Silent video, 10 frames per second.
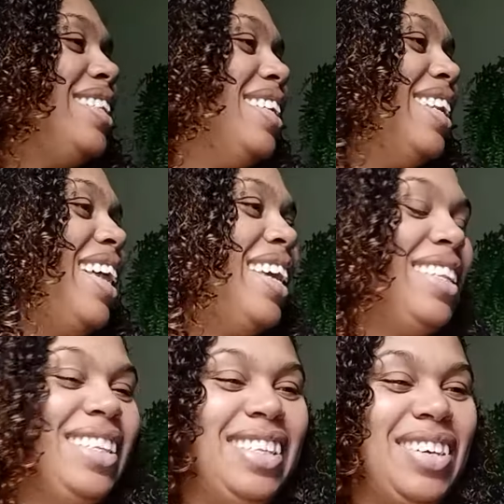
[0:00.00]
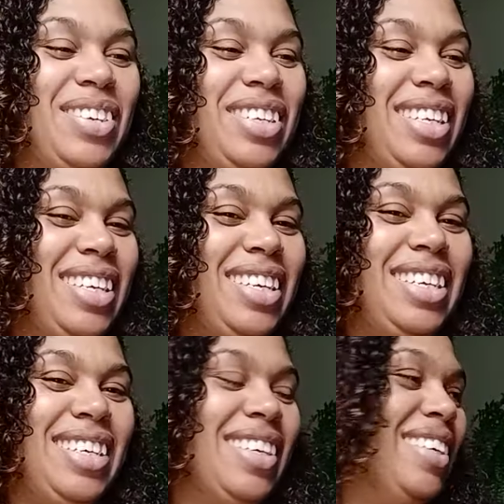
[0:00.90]
it i like this
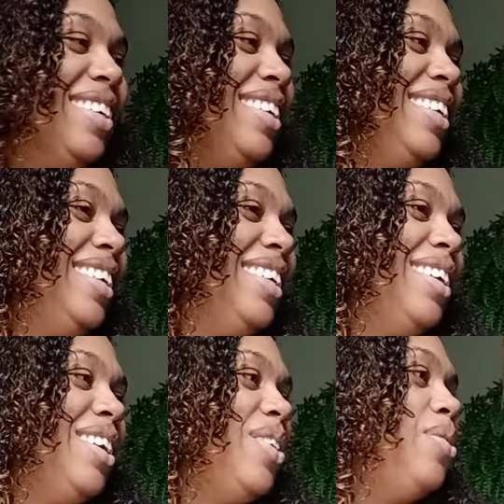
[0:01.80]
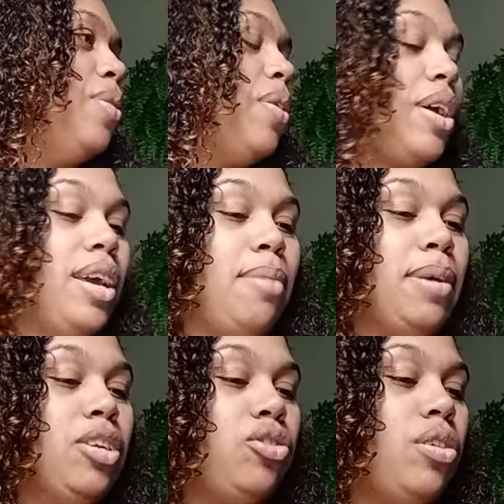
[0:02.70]
energy oh okay i'm
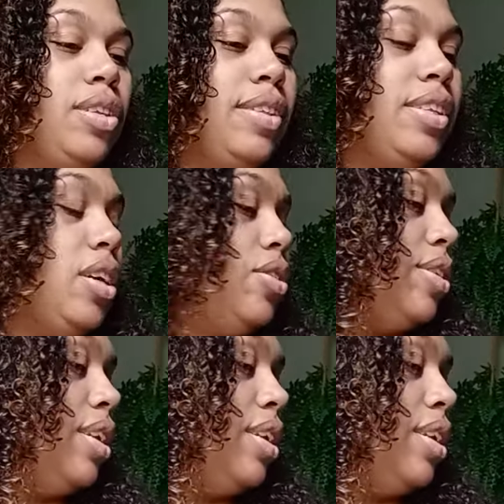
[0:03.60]
being drawn to this other